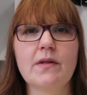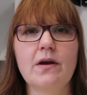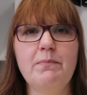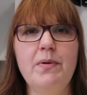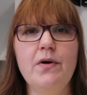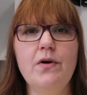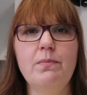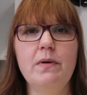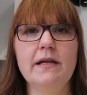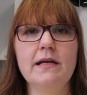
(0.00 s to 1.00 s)
a
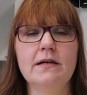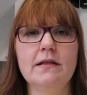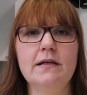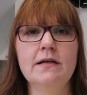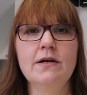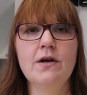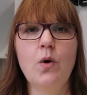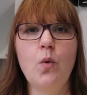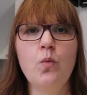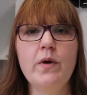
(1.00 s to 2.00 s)
purpley colour
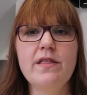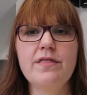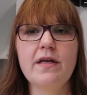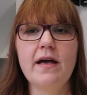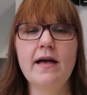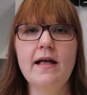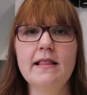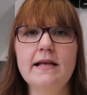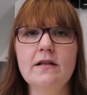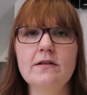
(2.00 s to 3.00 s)
with a
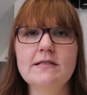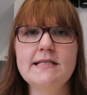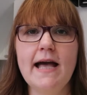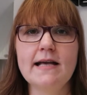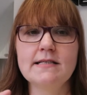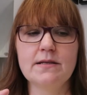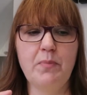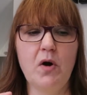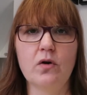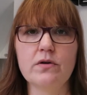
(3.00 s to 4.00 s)
little tester
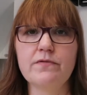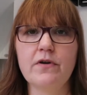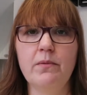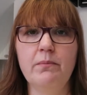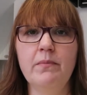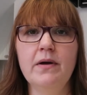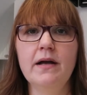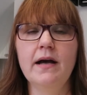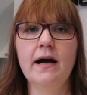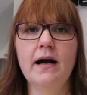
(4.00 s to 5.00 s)
pot from
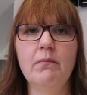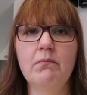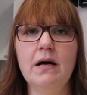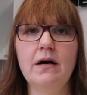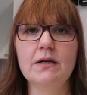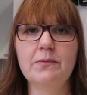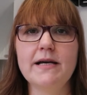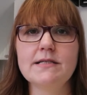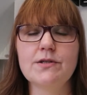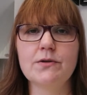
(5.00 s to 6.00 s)

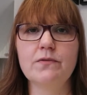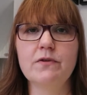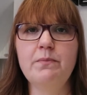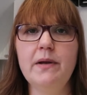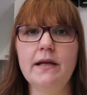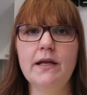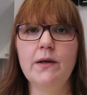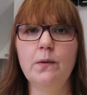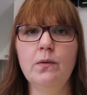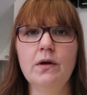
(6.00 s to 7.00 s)
hardware store, from
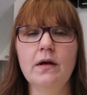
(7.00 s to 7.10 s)
B&Q.